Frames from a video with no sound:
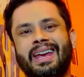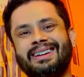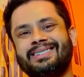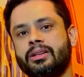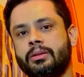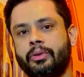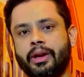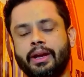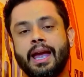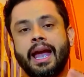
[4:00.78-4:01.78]
in
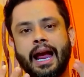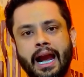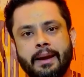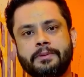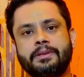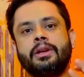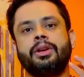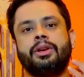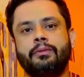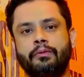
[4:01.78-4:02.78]
turmeric helps
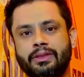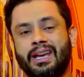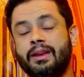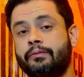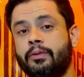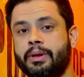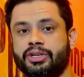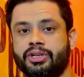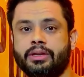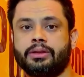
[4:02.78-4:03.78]
with
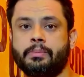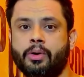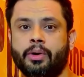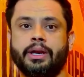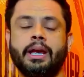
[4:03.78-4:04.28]
inflammation in the body.